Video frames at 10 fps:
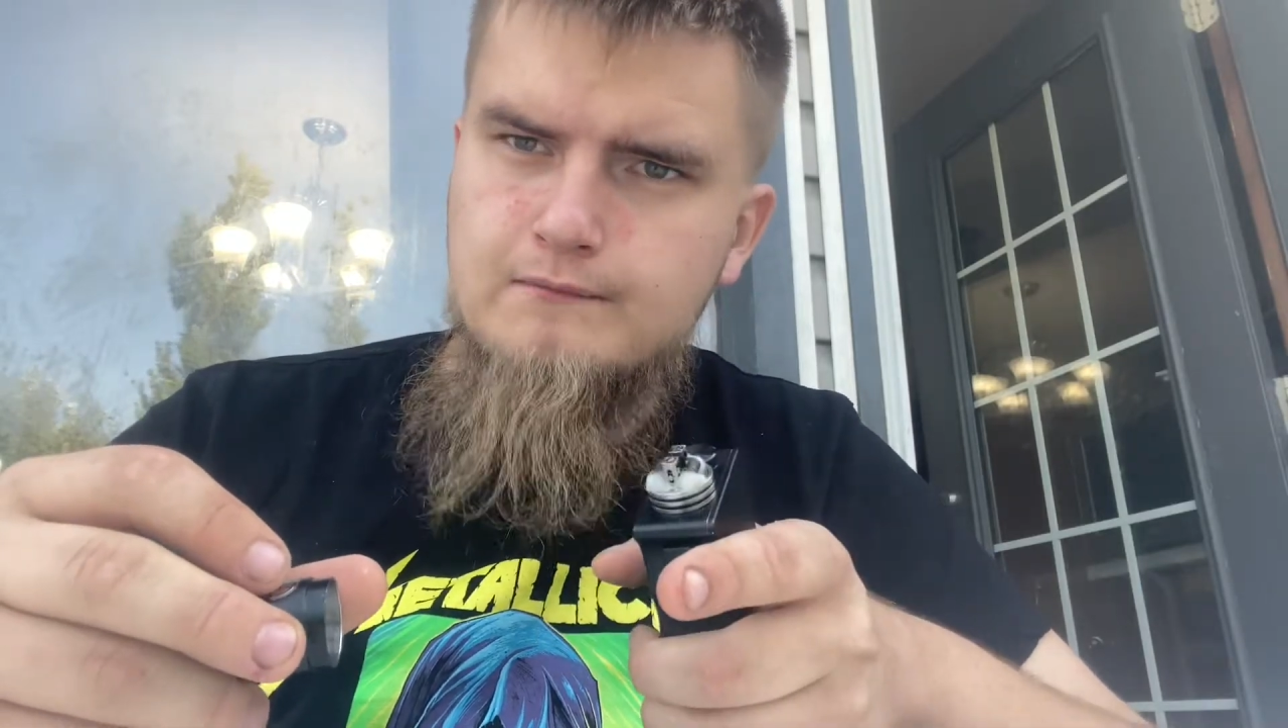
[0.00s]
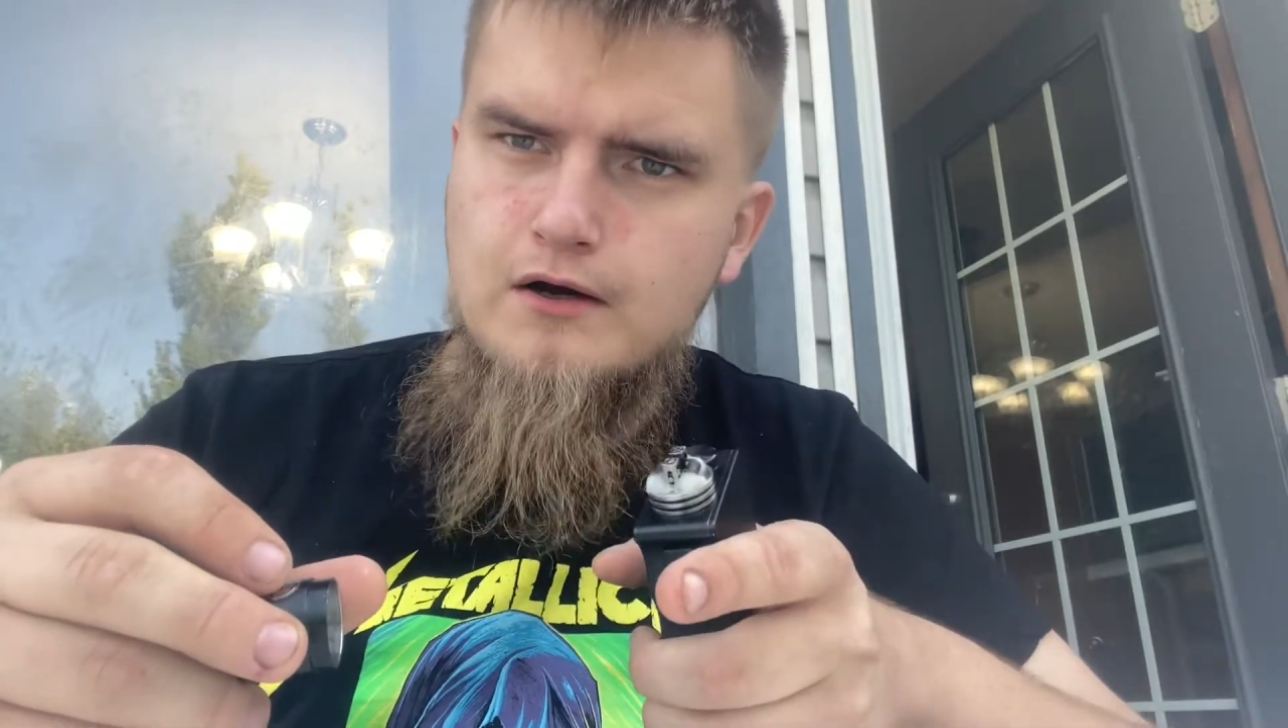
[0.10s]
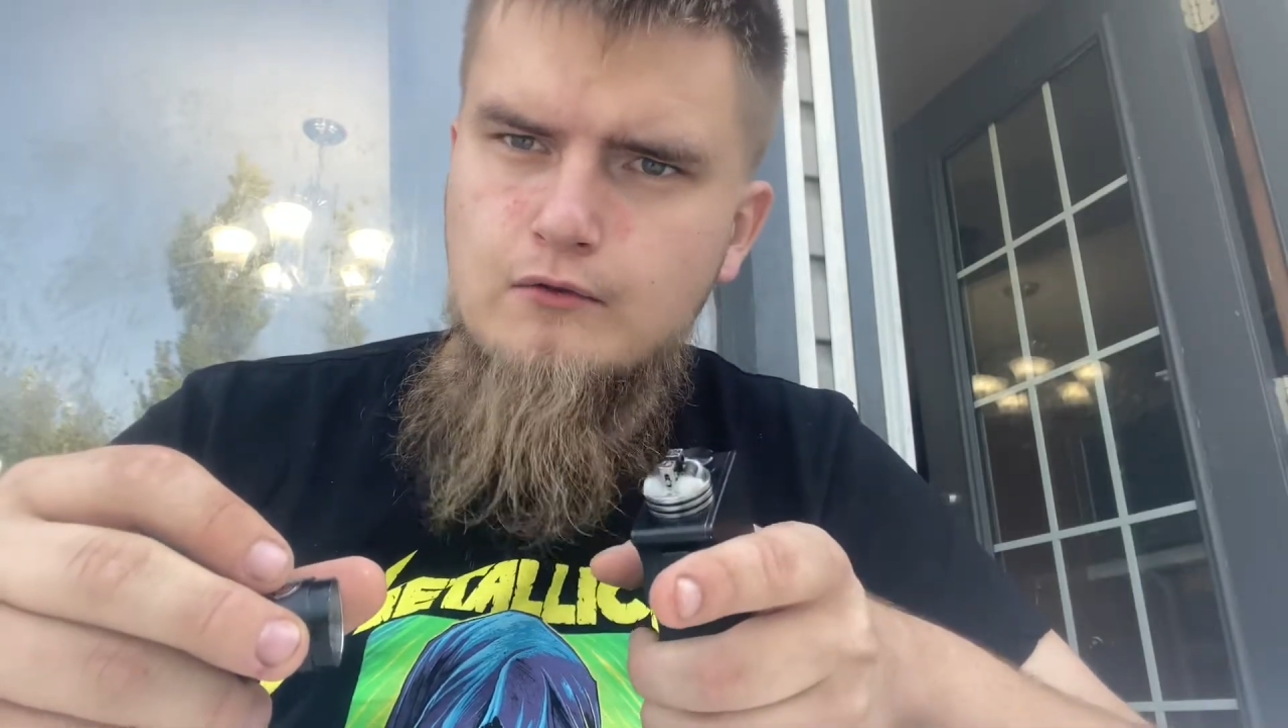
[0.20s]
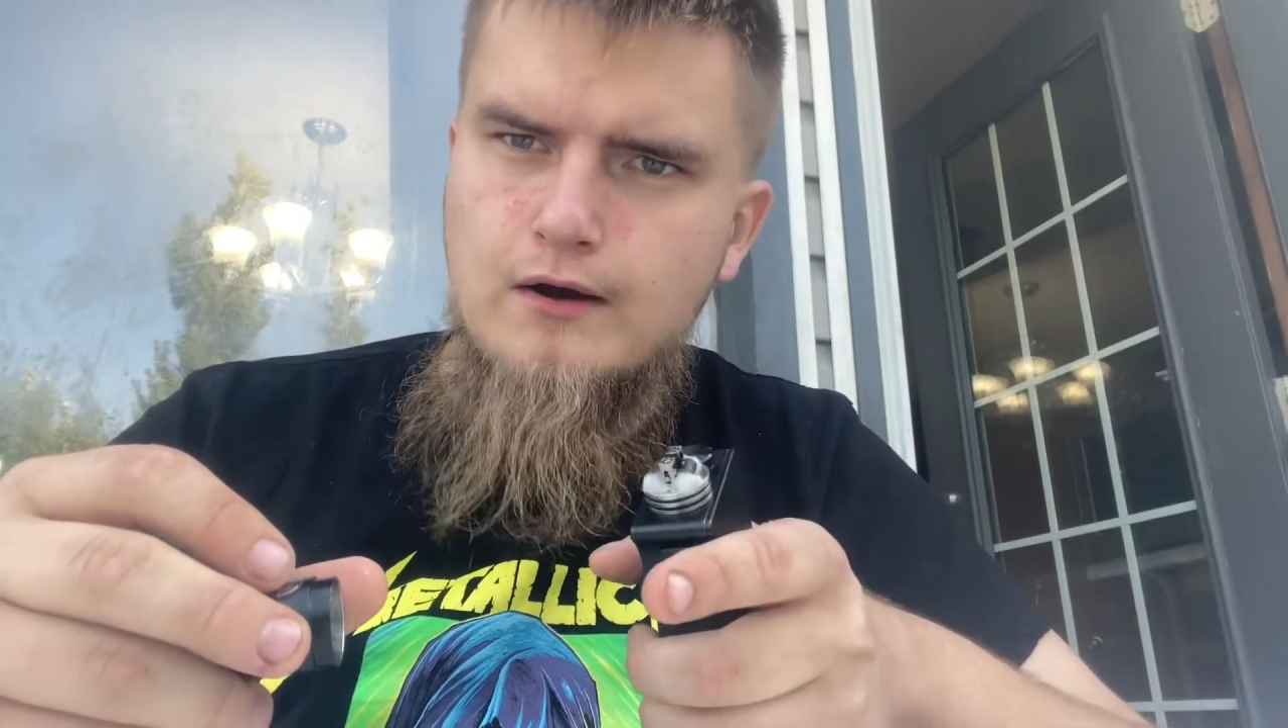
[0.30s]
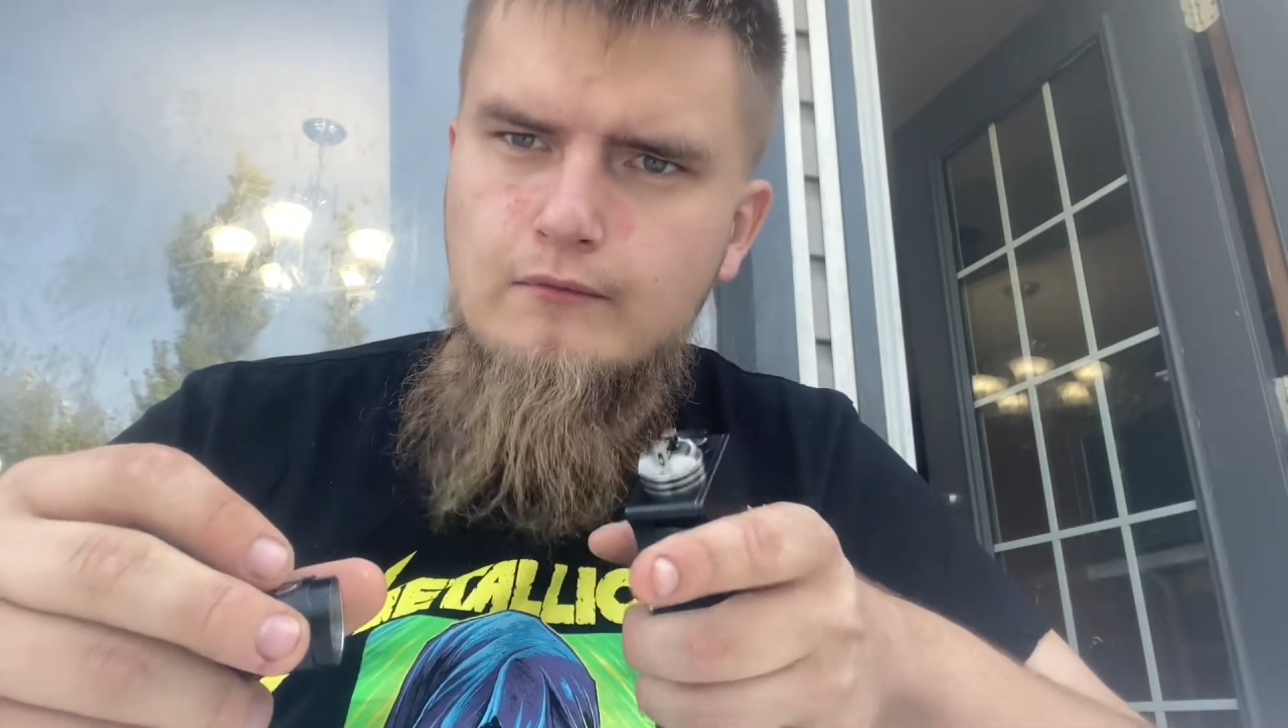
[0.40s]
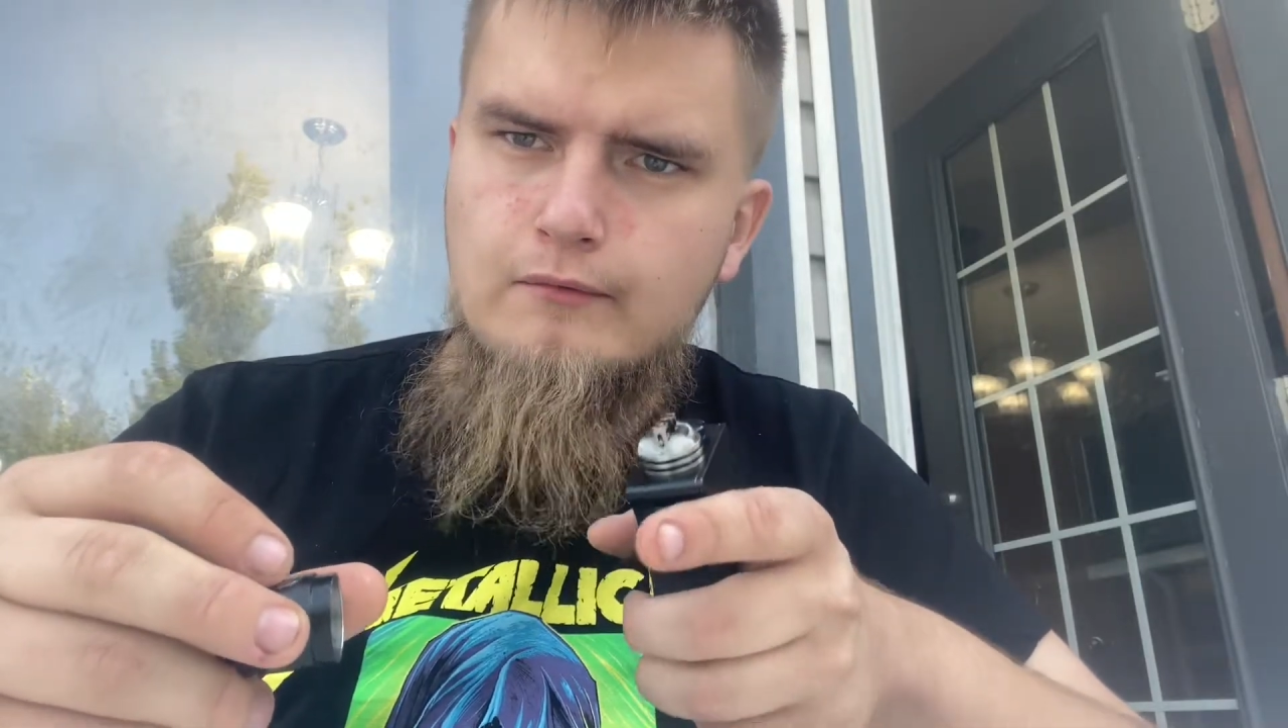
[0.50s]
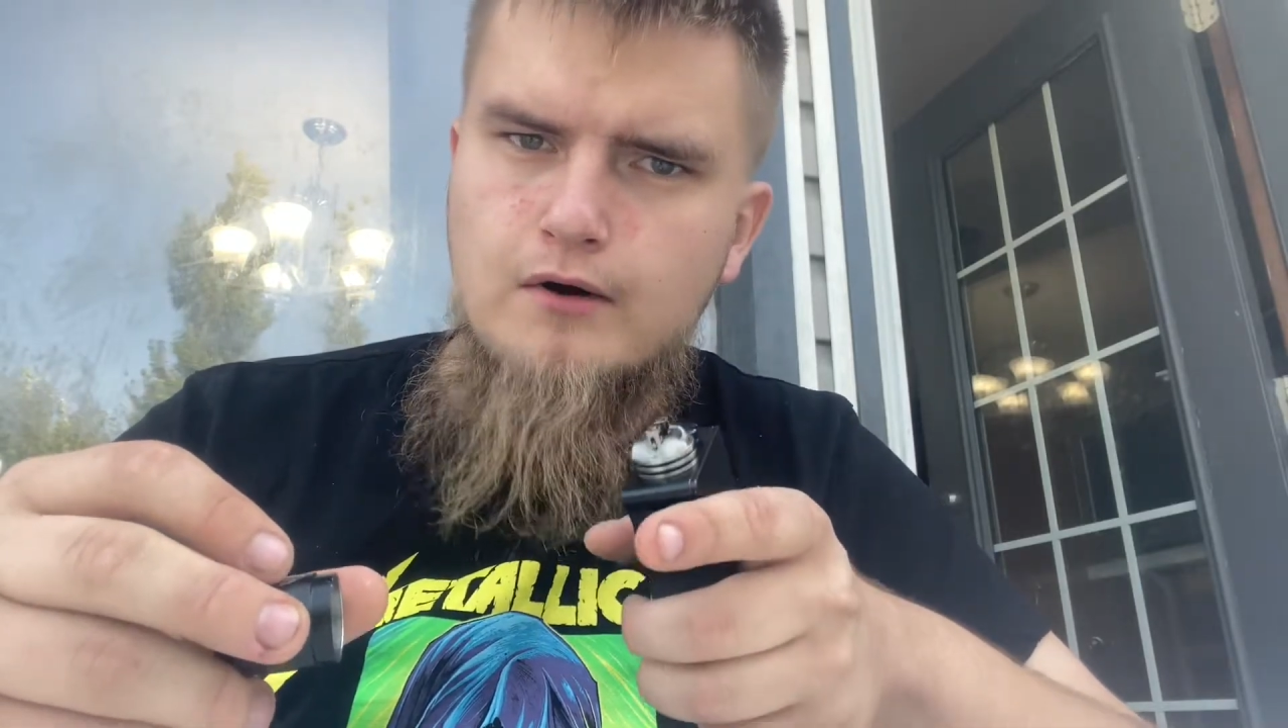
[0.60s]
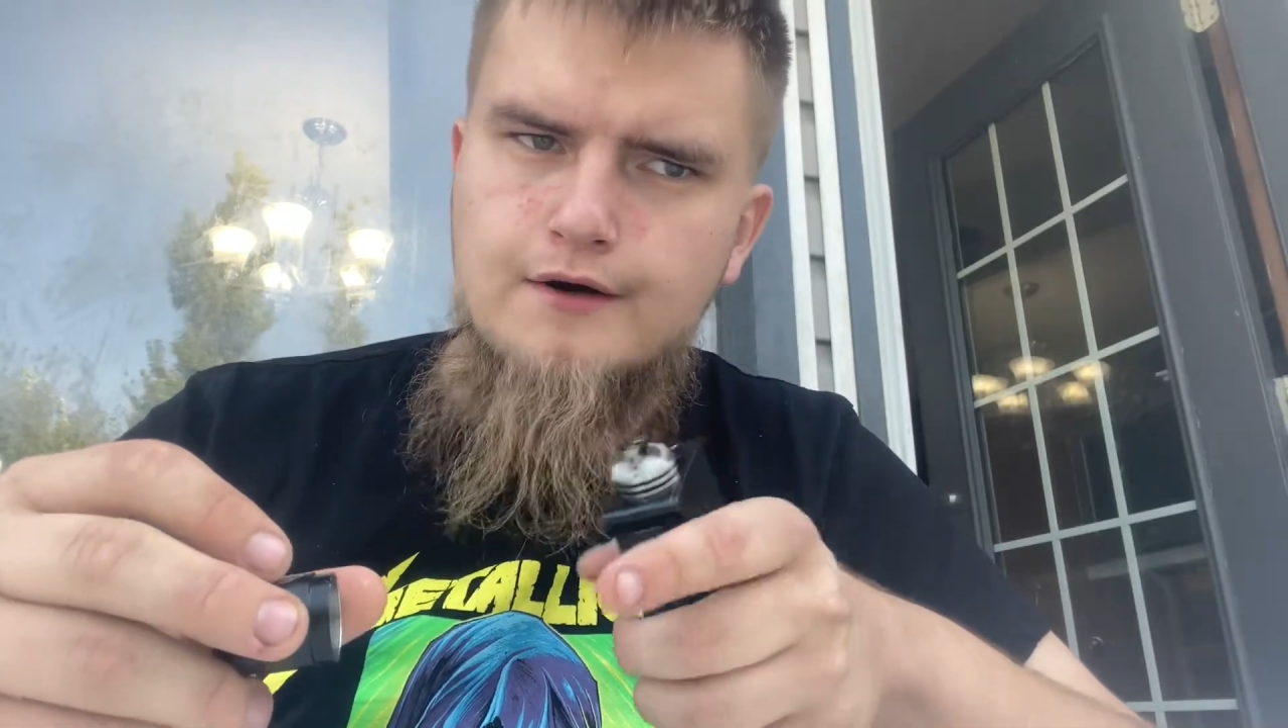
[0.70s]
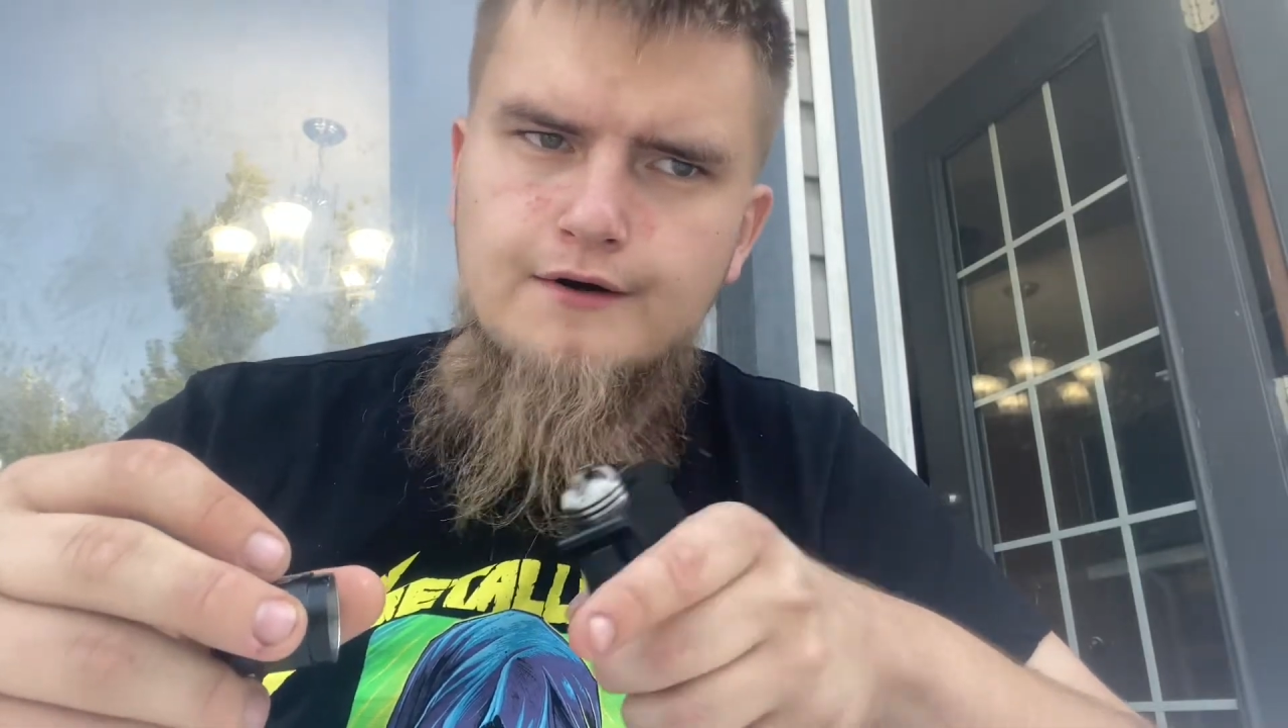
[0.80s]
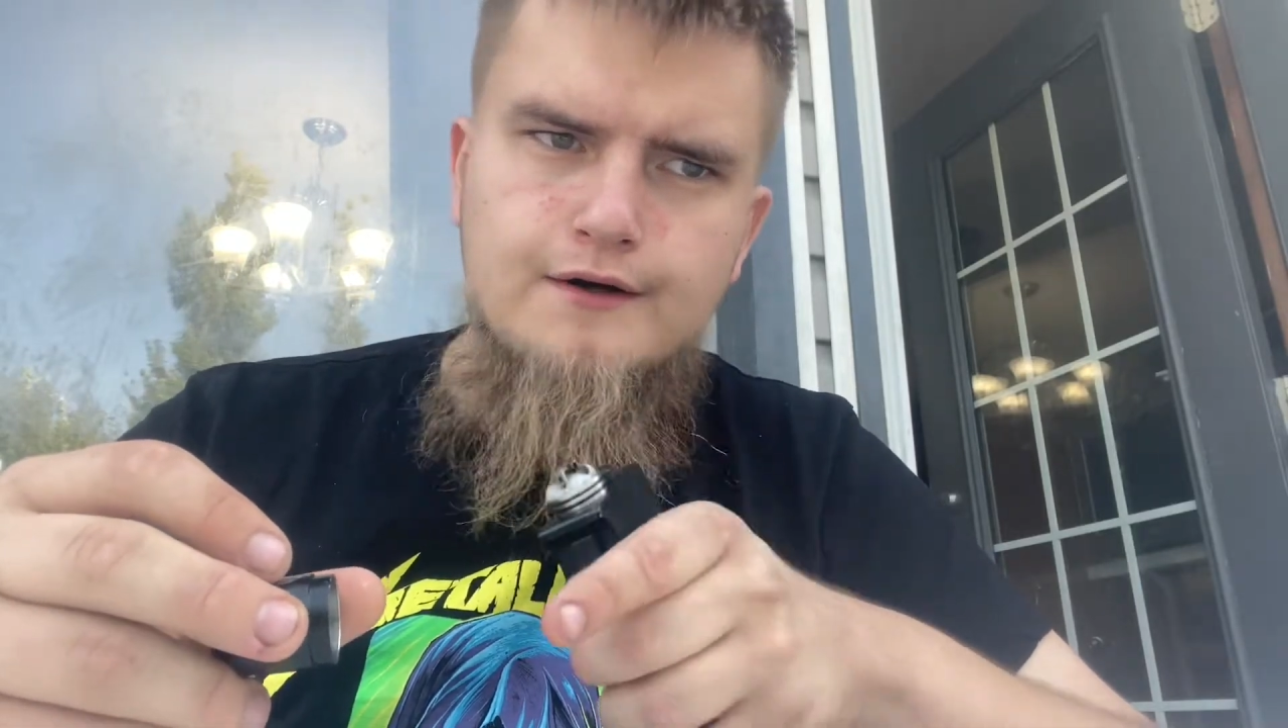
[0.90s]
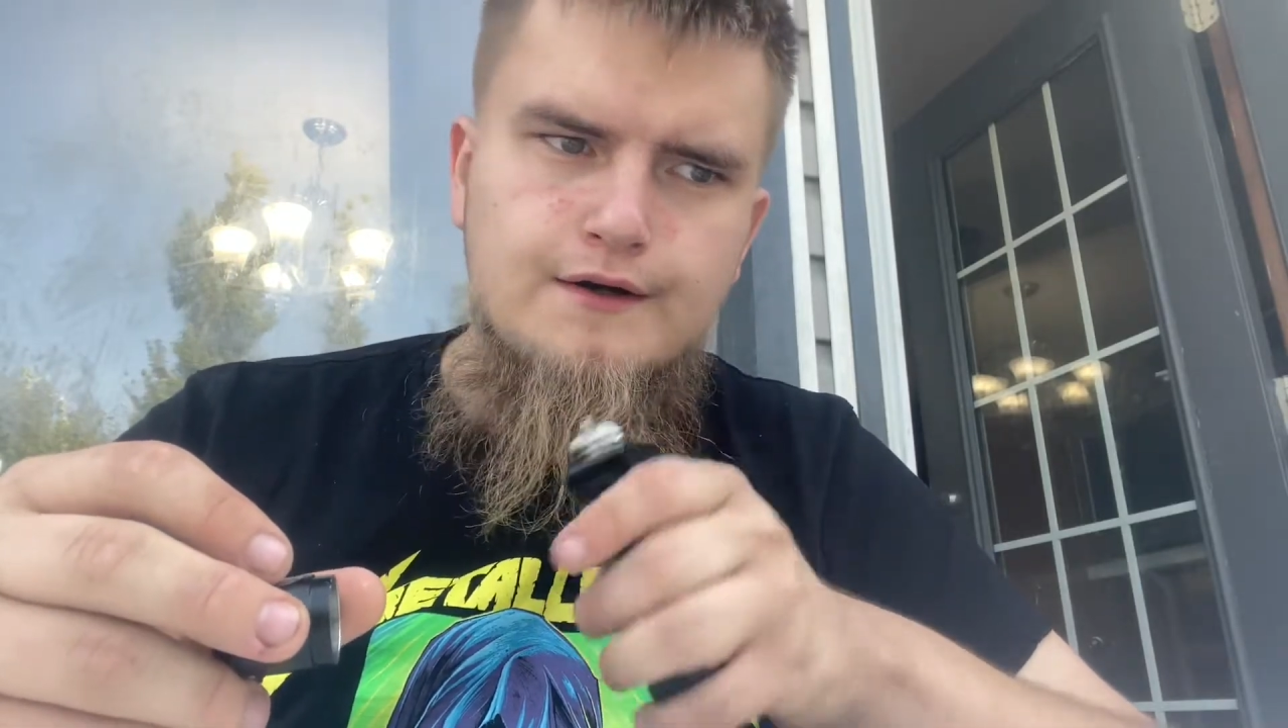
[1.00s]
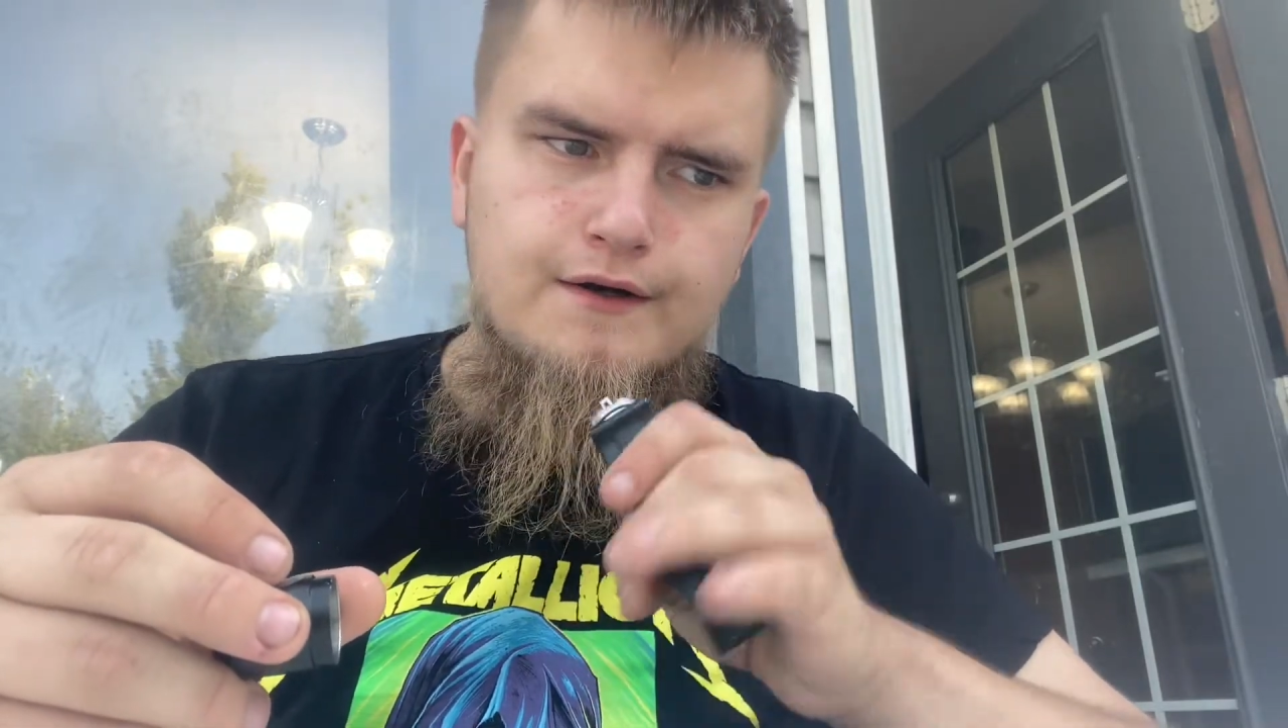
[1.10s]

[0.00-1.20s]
mod wet with water,